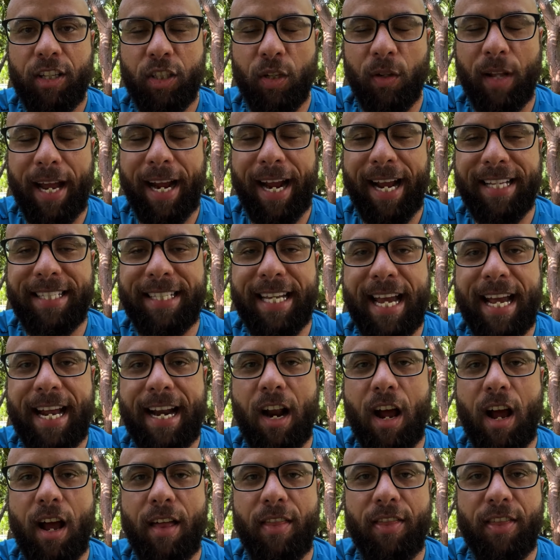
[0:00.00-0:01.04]
So like I said,
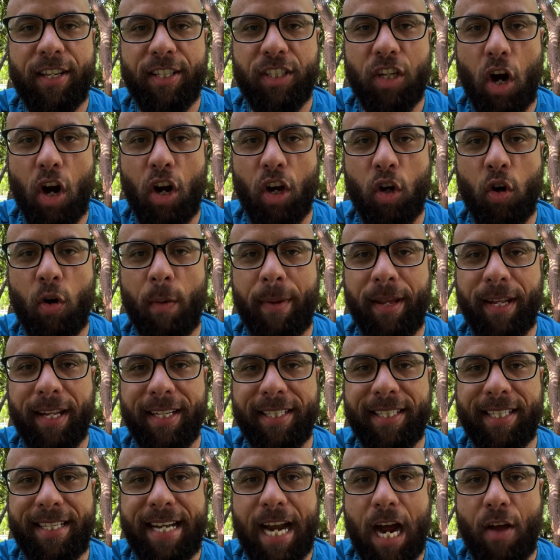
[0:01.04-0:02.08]
this article will be
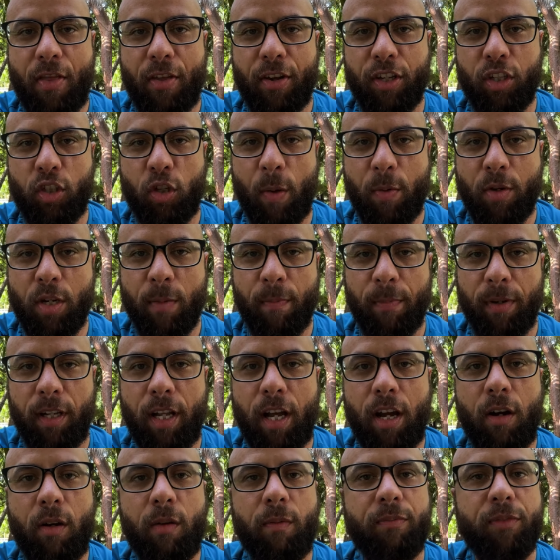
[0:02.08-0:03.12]
listed down in the description
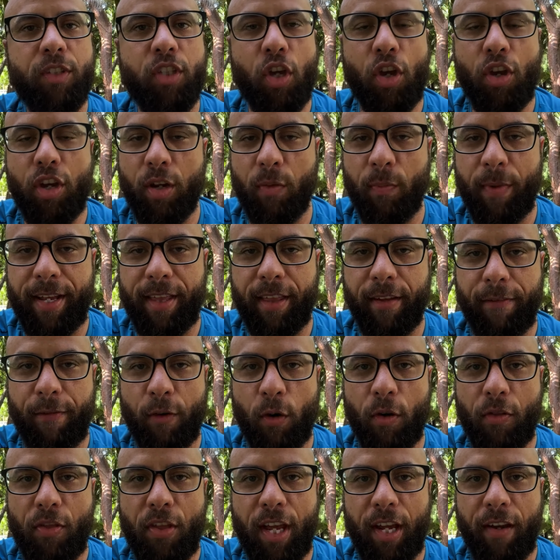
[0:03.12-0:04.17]
below so you can read the
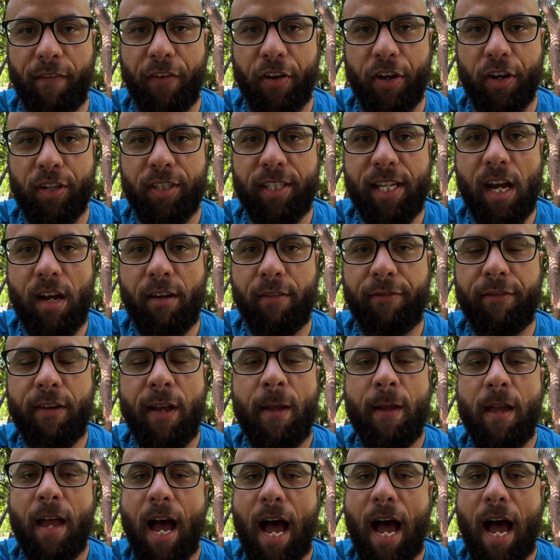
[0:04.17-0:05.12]
full thing for yourself.